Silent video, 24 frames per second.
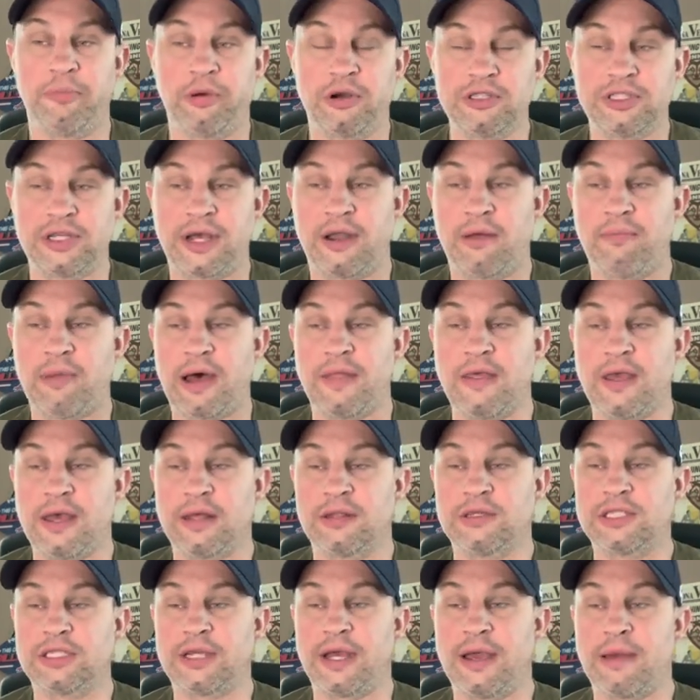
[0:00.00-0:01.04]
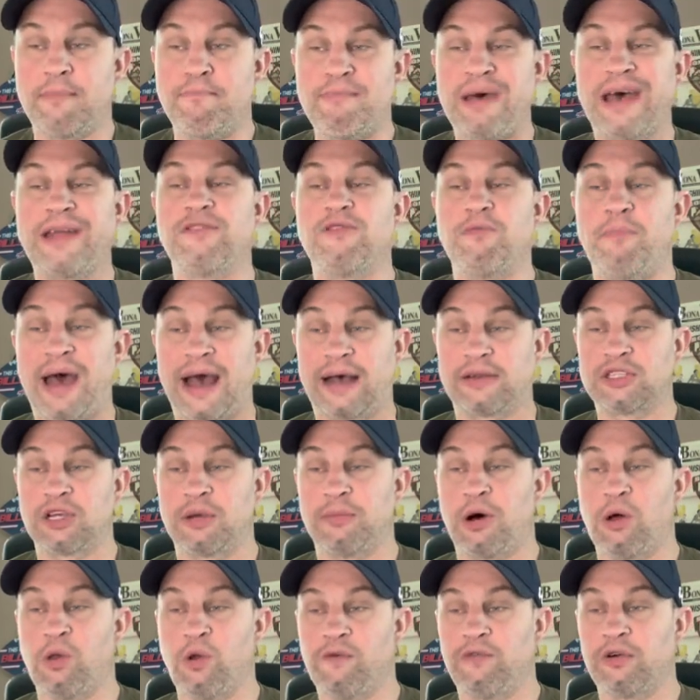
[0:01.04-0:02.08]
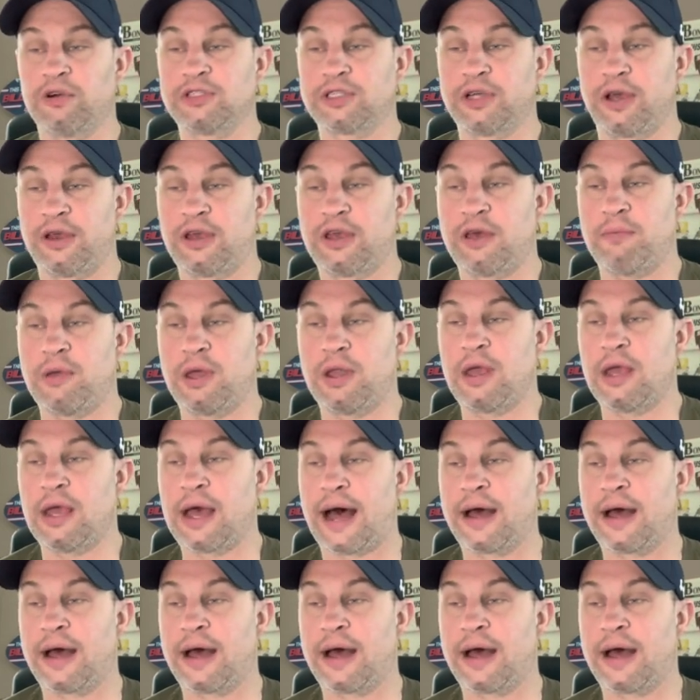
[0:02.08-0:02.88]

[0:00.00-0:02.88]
presented by the NCAA Men's Basketball Oversight Committee